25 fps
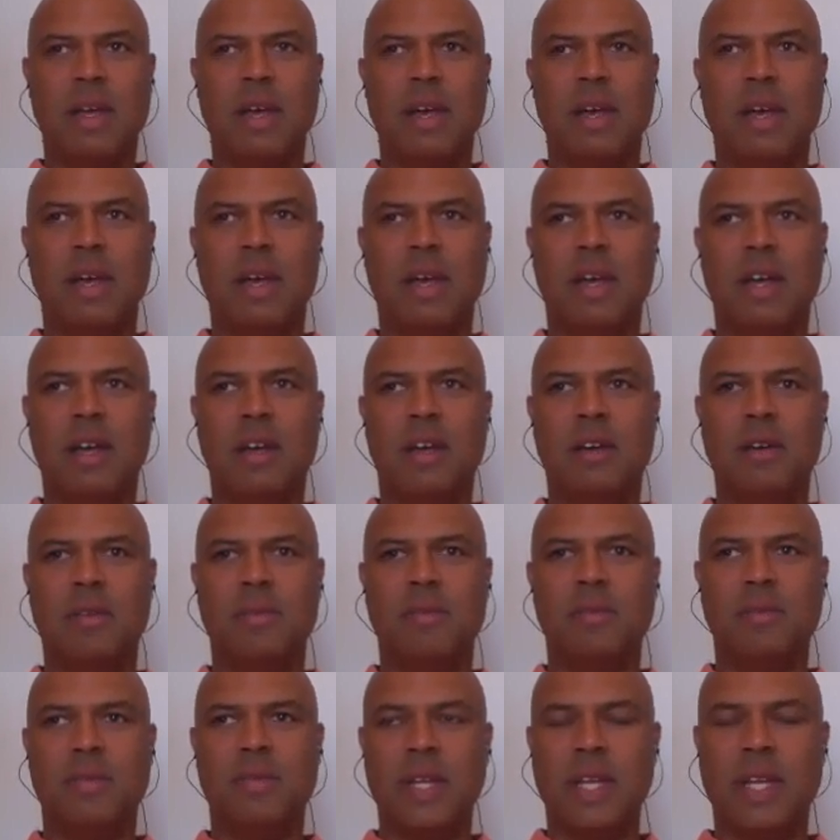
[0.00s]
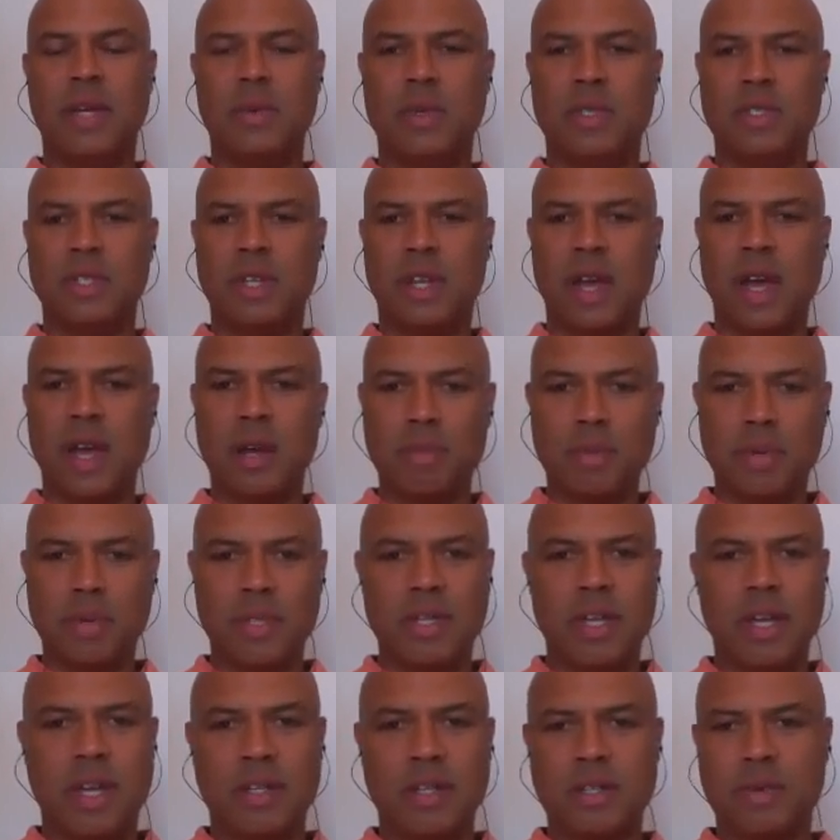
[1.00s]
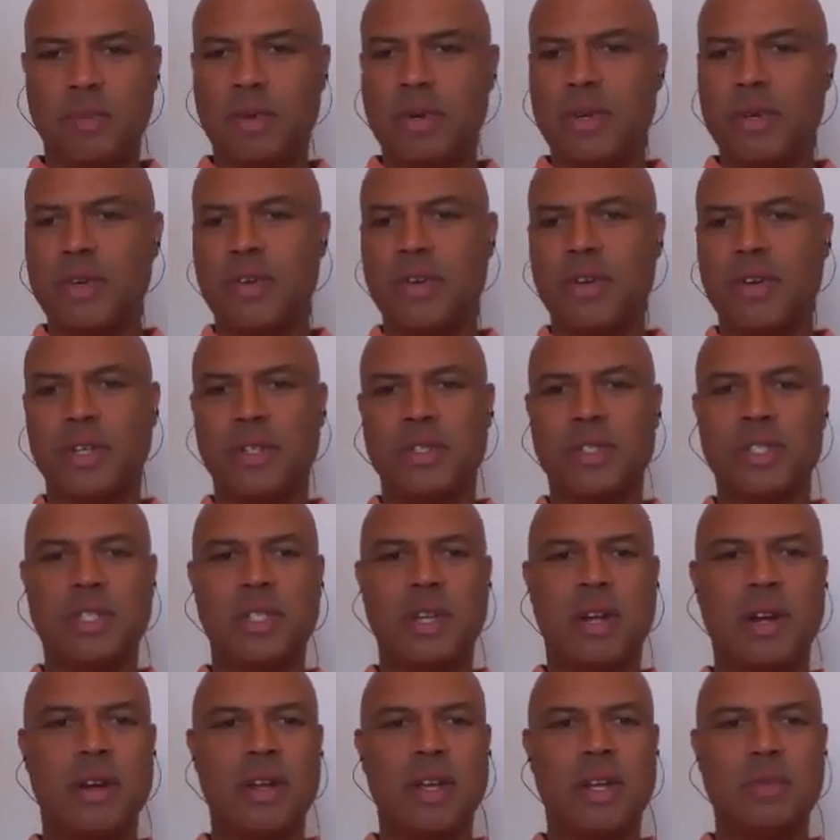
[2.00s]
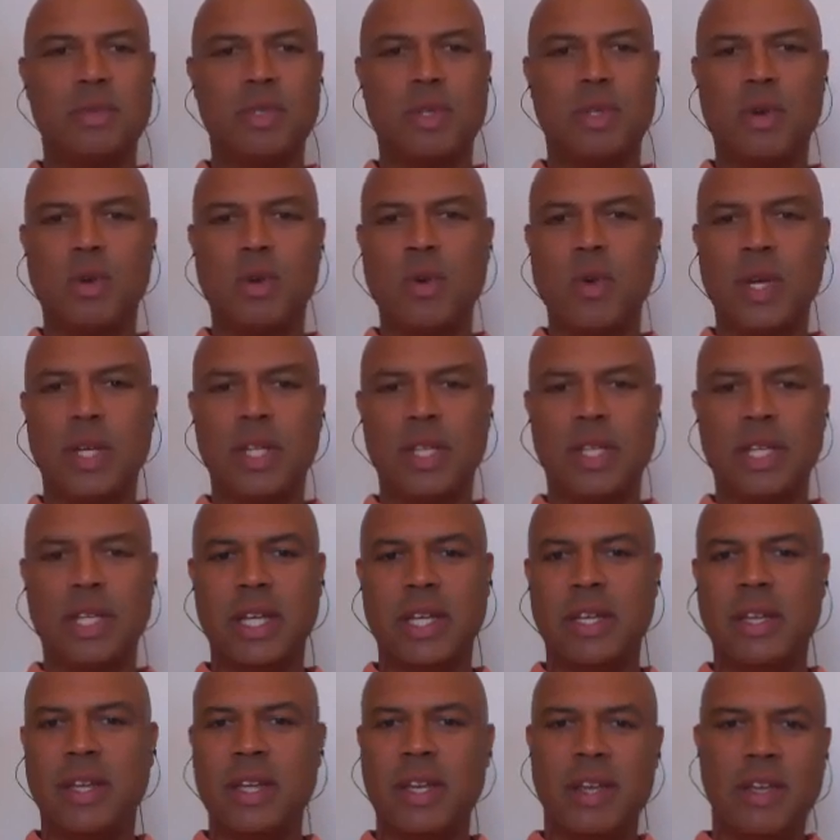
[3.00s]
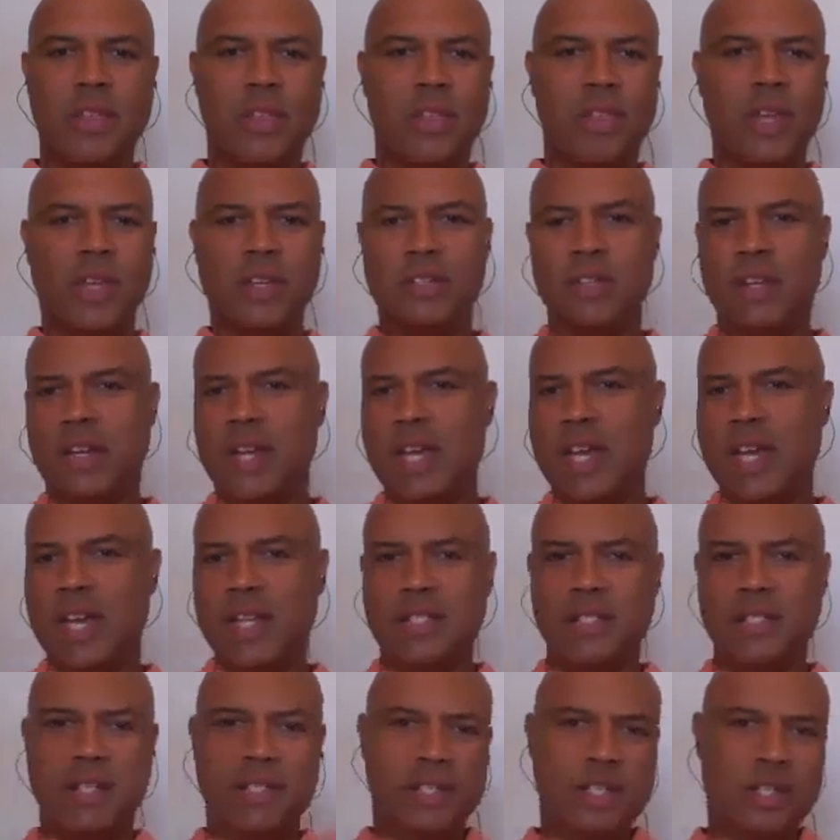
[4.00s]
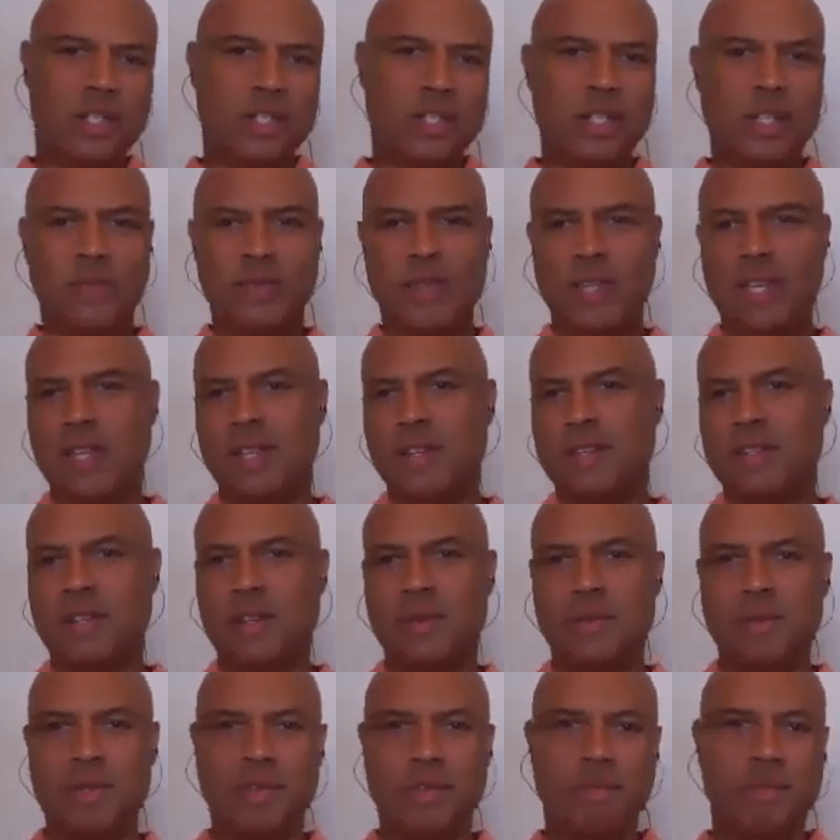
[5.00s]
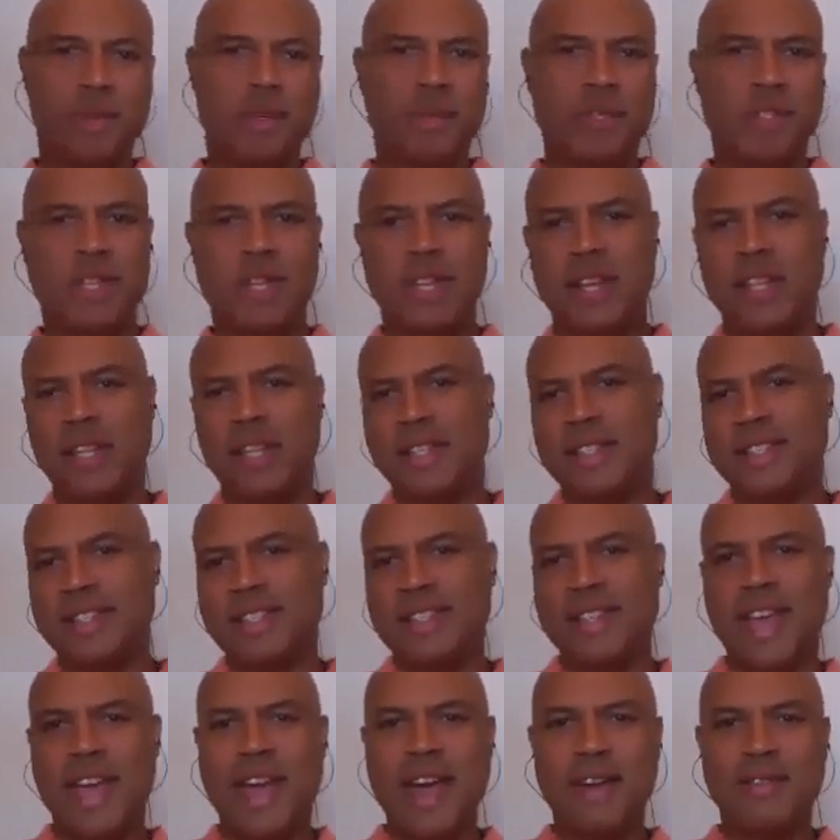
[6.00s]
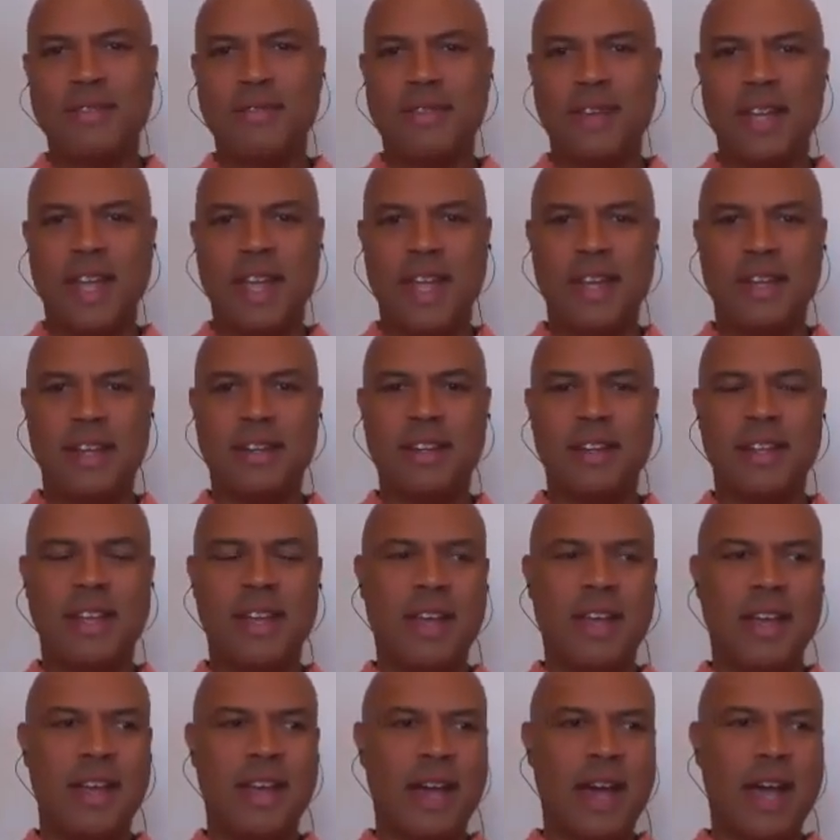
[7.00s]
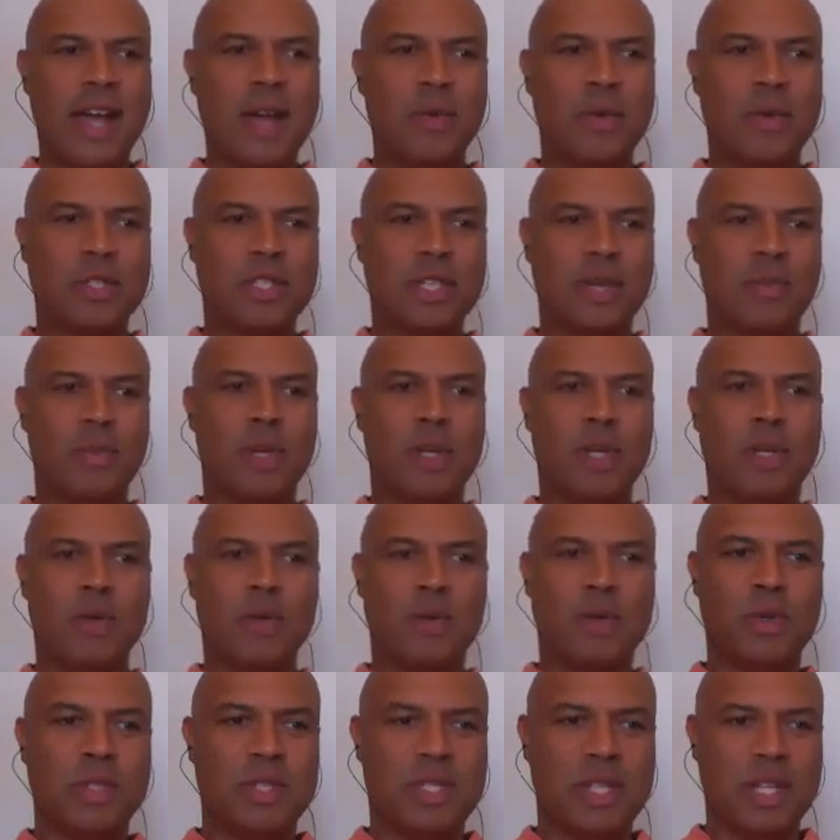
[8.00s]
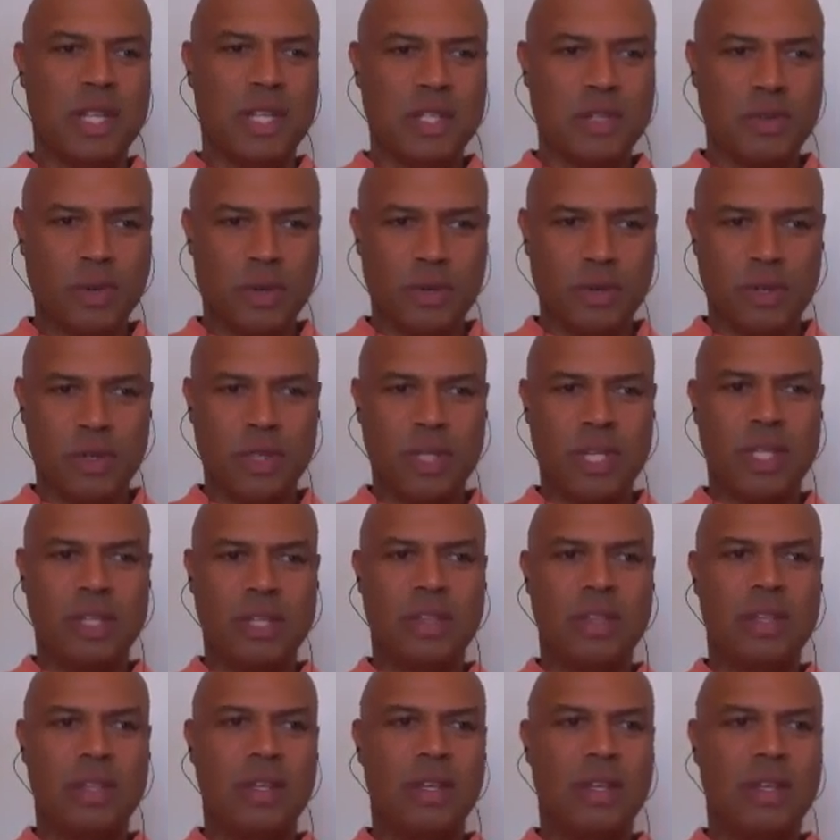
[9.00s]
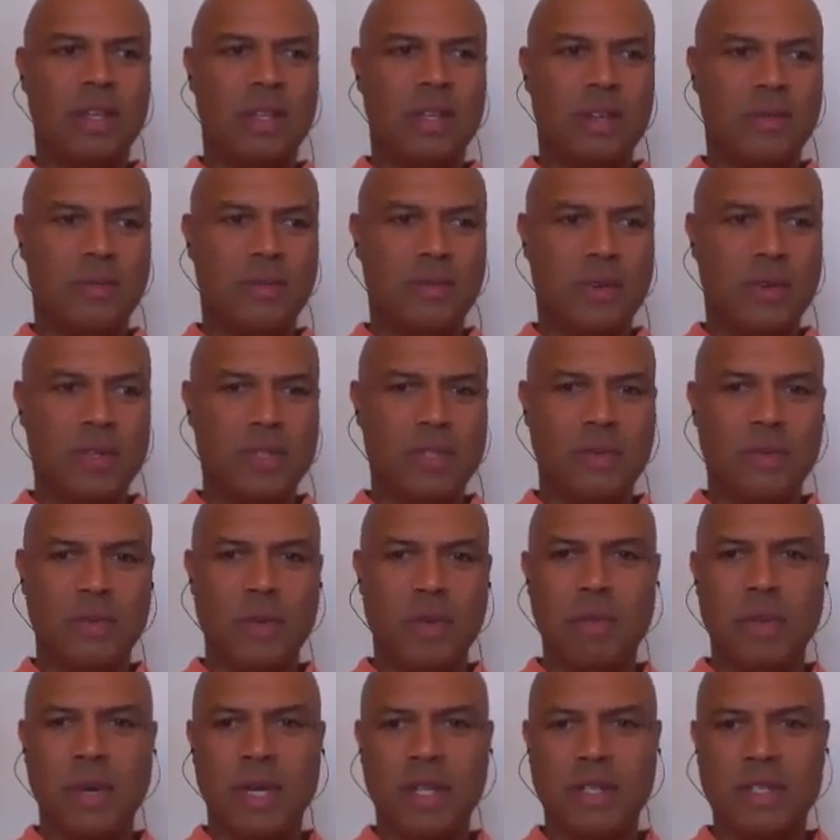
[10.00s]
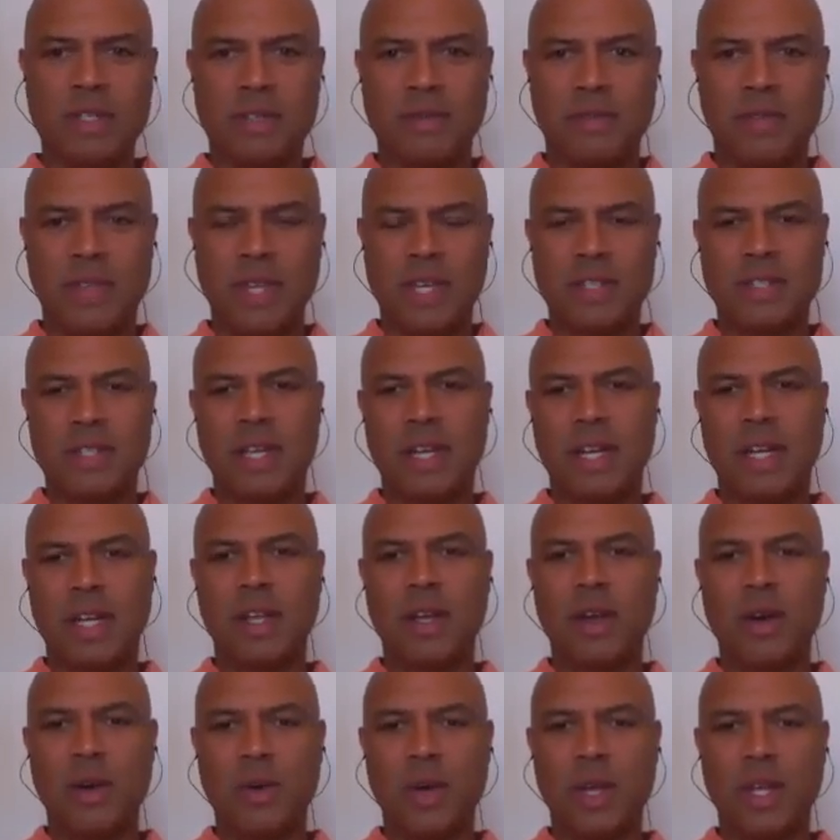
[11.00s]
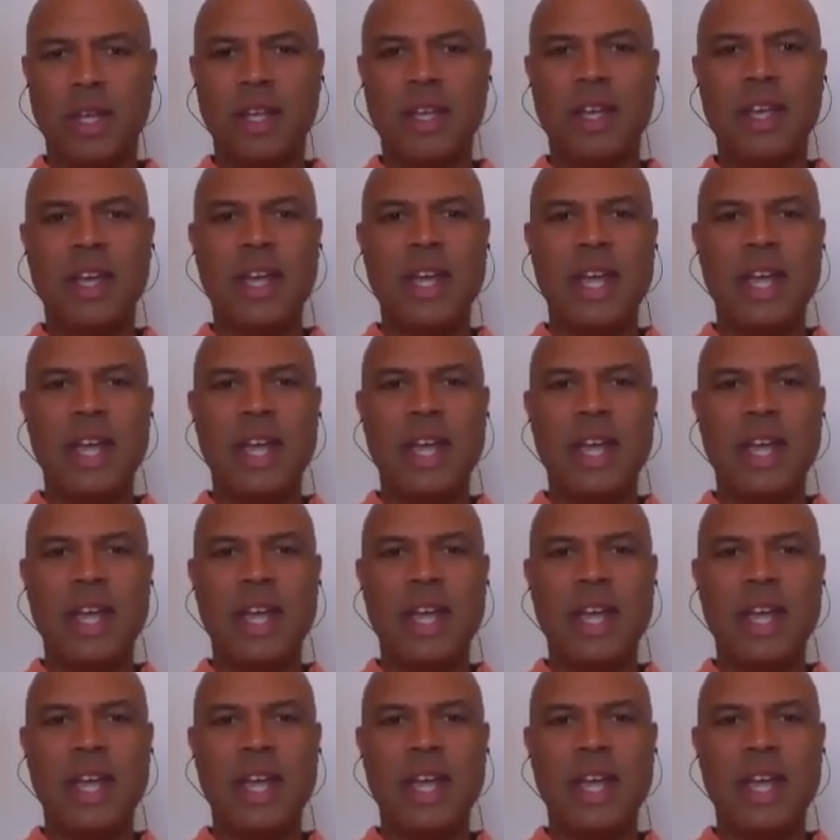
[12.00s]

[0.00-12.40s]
It was an entrepreneurial startup, so quickly things are constantly shifting in terms of personnel and staff, and I was someone who was integral in the first few months of things getting going,